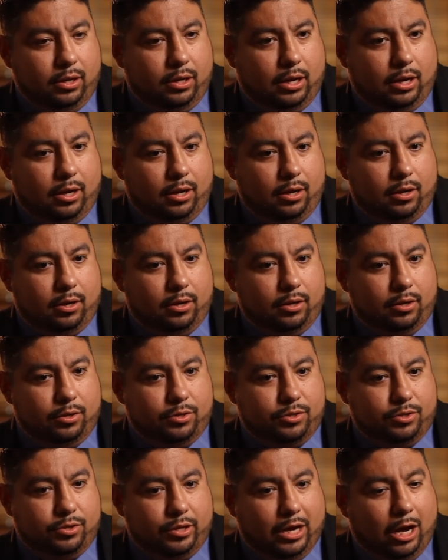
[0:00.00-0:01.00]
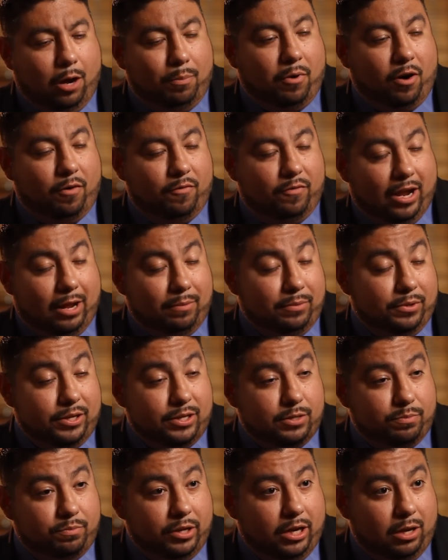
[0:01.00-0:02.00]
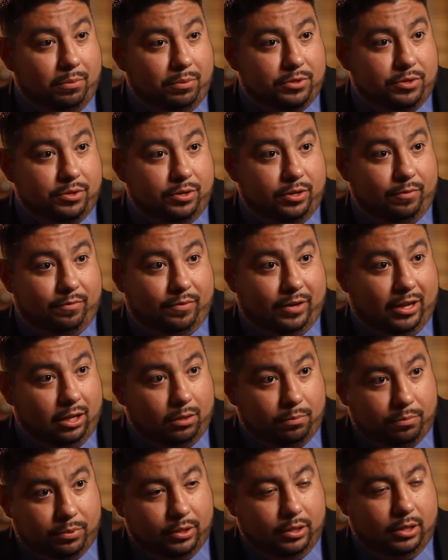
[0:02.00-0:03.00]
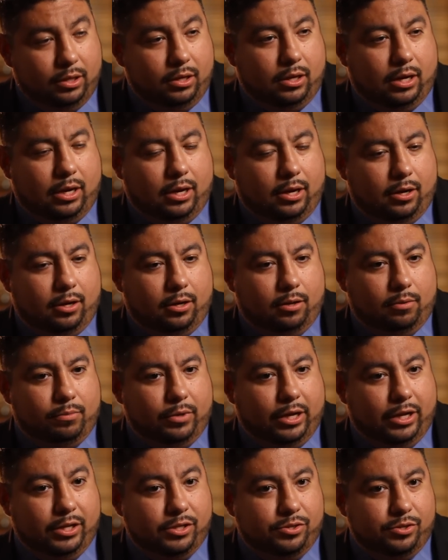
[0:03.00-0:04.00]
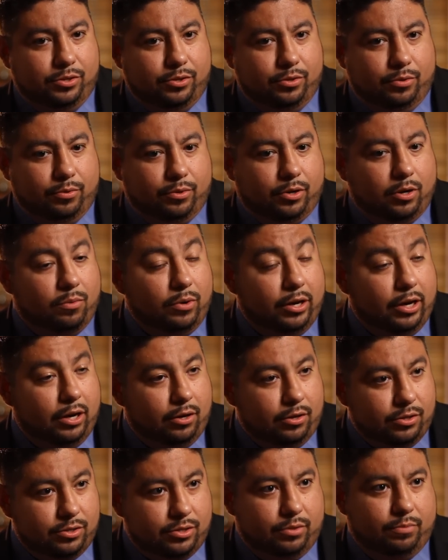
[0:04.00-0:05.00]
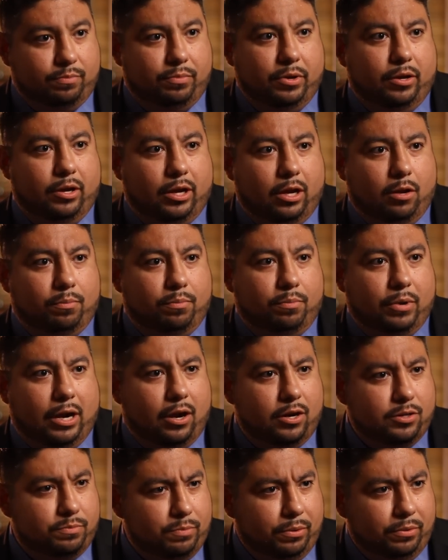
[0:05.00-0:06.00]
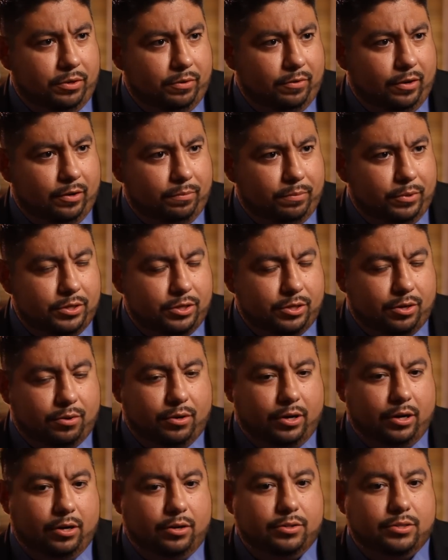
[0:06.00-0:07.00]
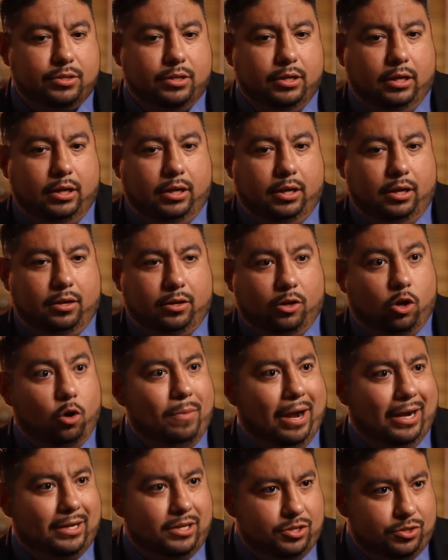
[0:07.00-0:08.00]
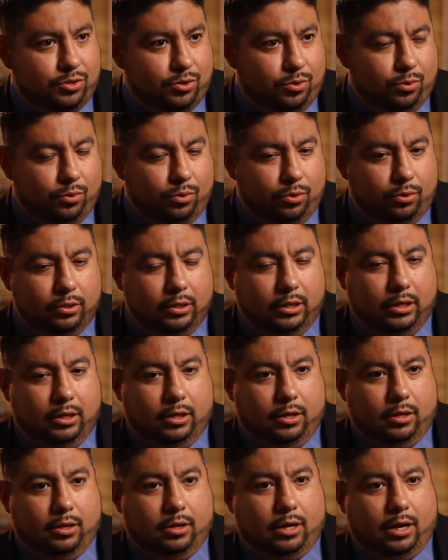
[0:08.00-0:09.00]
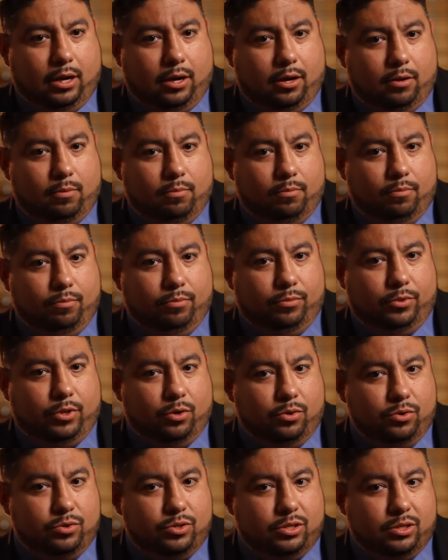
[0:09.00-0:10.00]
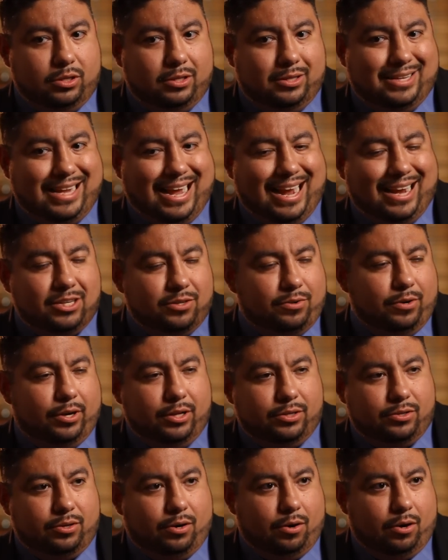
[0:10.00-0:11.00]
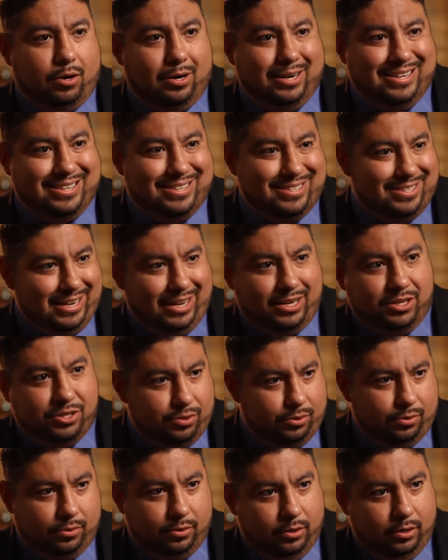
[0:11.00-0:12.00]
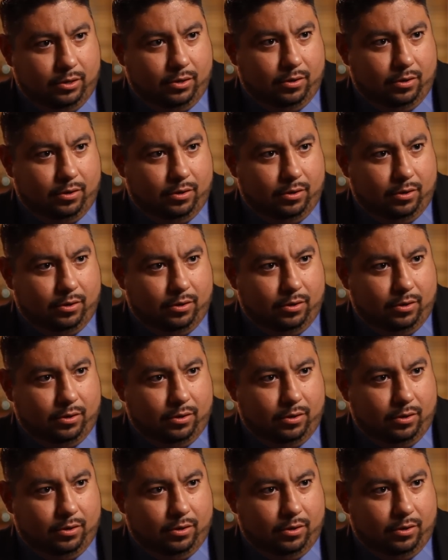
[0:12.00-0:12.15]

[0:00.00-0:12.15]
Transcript: help our families be able to develop into careers, help parents be able to develop into careers, go back to school, those tax credits are essential